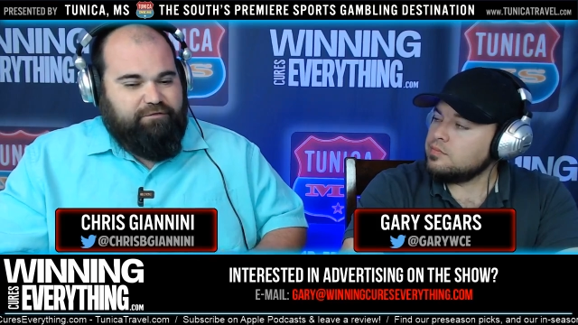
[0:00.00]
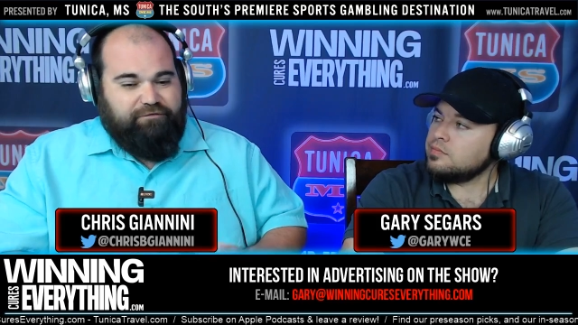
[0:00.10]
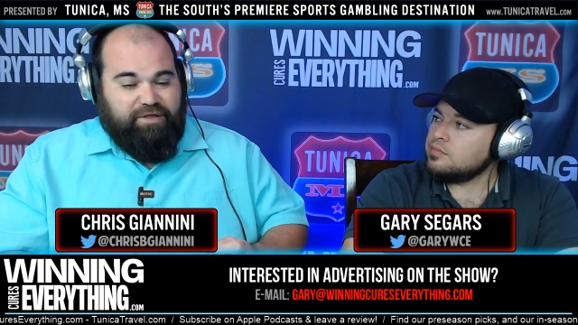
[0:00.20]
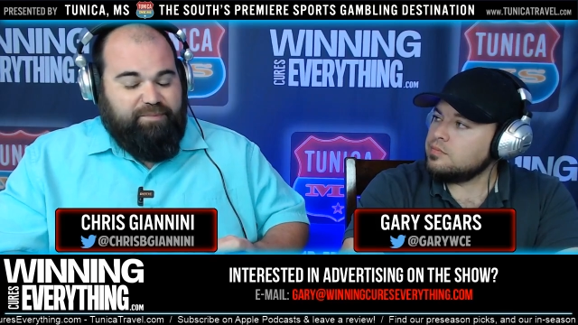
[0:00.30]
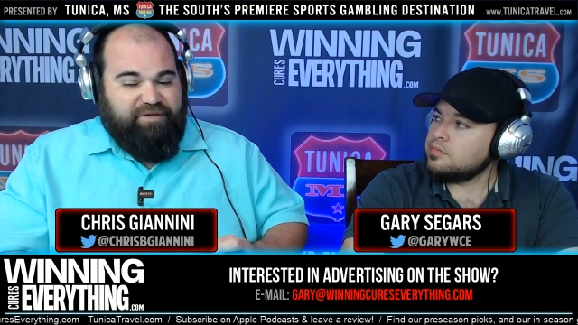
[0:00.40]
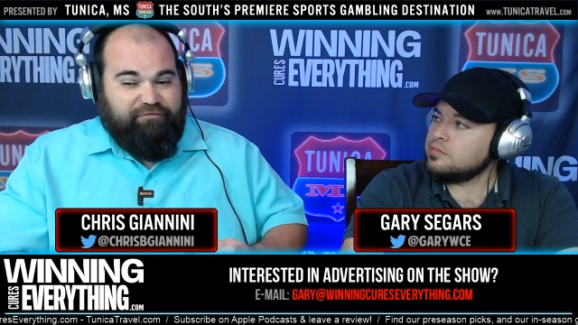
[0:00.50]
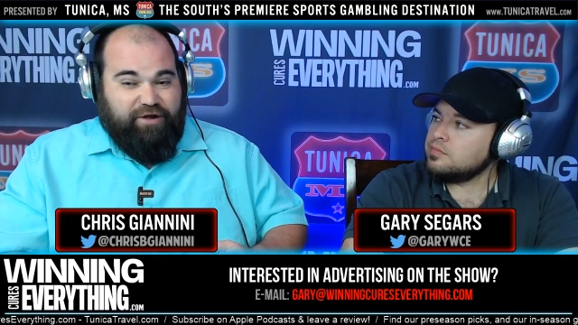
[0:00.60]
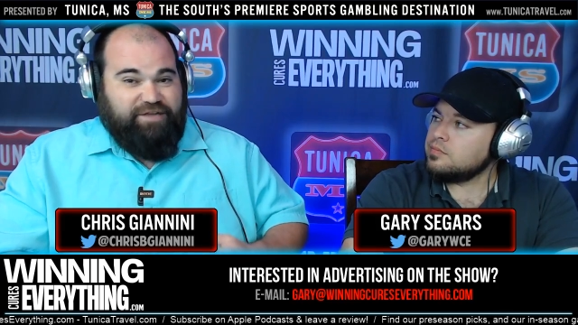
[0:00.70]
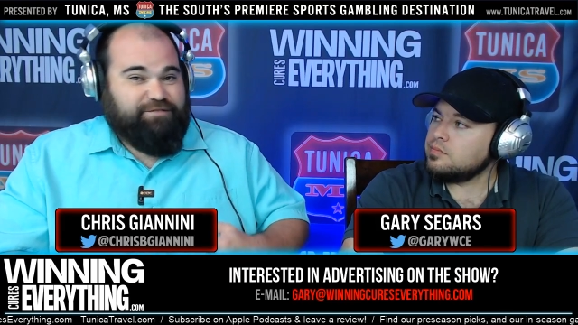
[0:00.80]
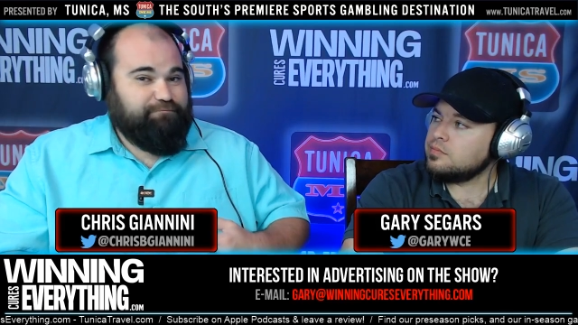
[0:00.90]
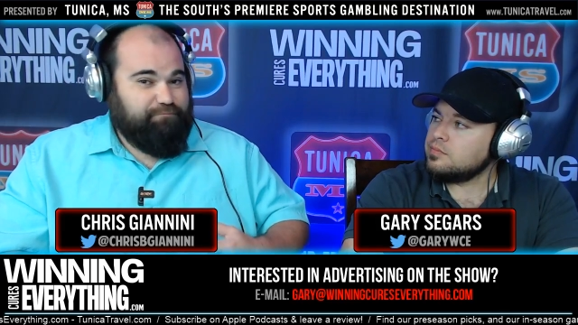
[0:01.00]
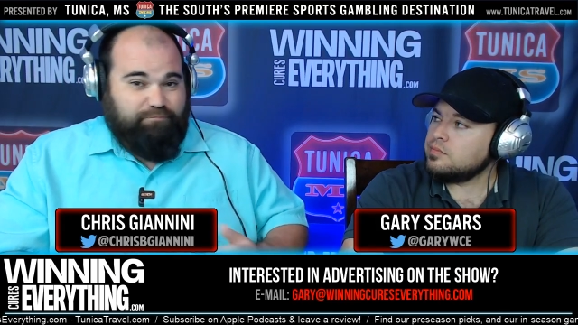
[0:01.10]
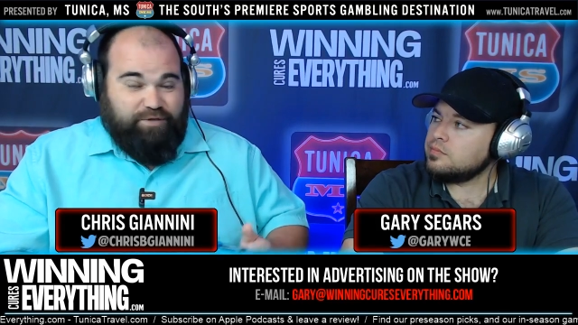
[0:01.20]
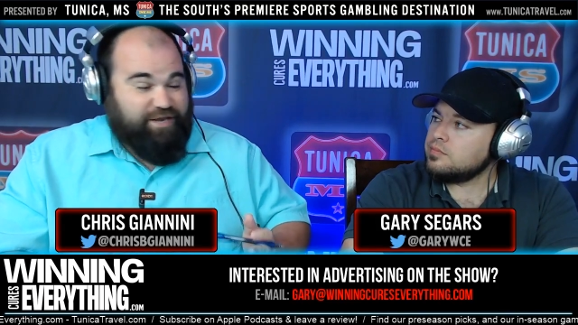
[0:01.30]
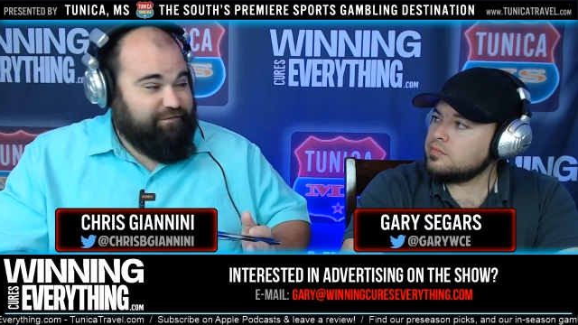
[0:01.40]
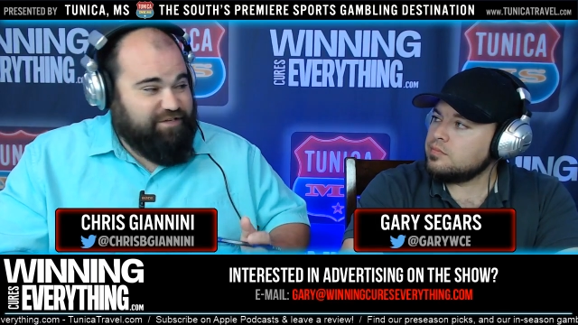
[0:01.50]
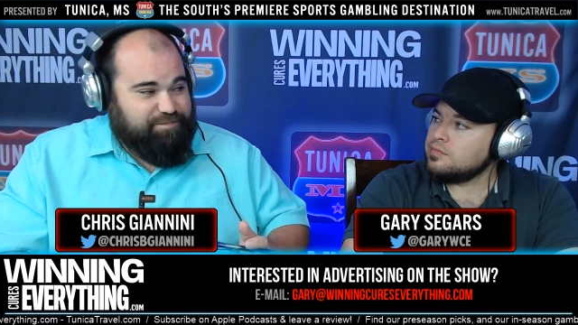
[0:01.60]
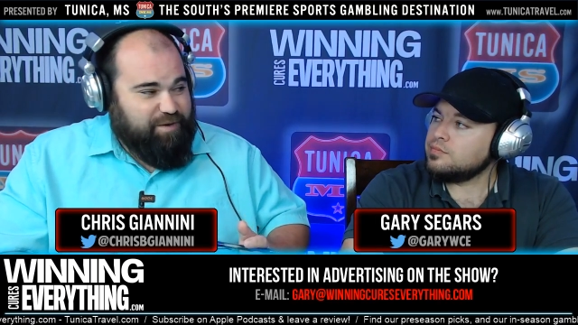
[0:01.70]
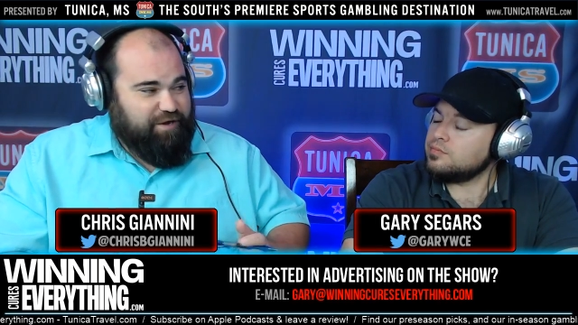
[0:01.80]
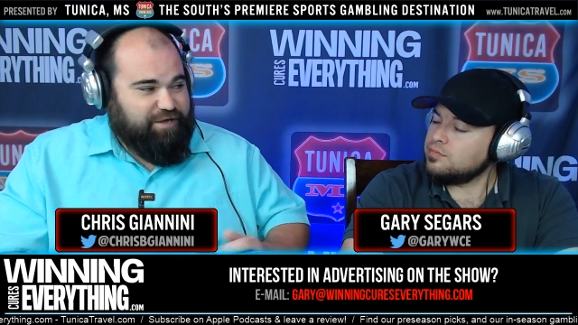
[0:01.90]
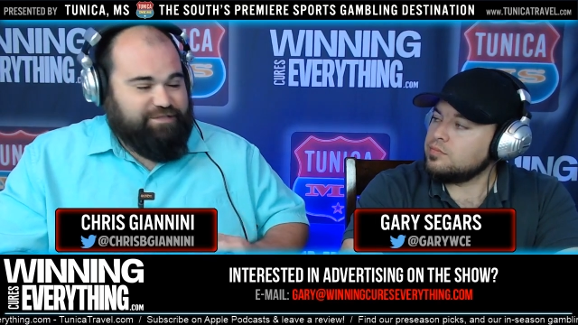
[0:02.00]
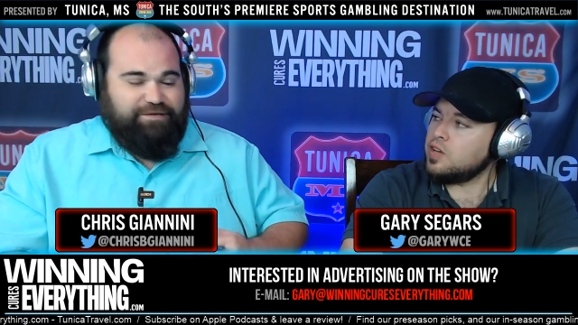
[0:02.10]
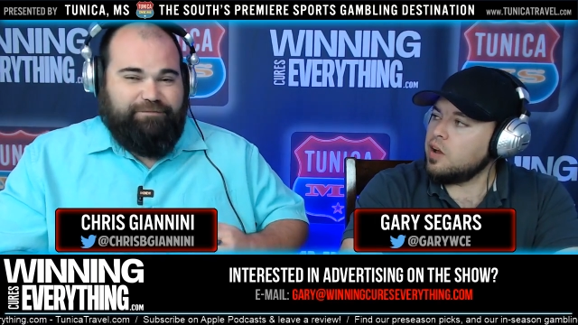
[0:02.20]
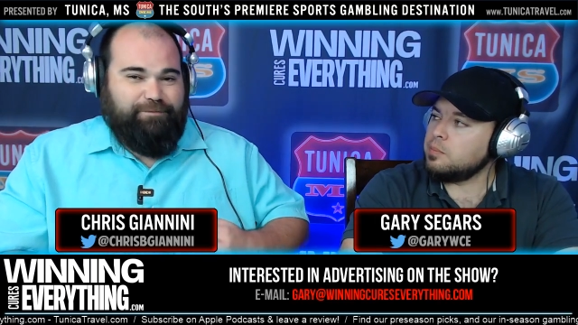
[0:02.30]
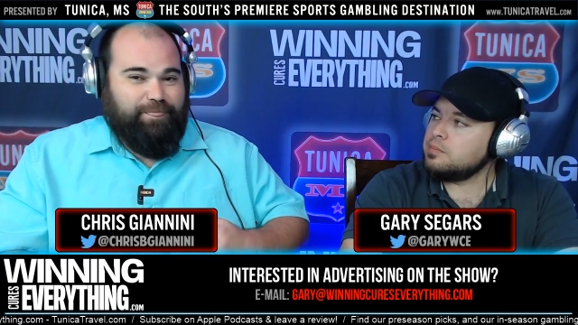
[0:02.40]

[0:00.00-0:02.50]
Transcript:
Speaker 1: Felipe Franks, plenty of experience. Yeah.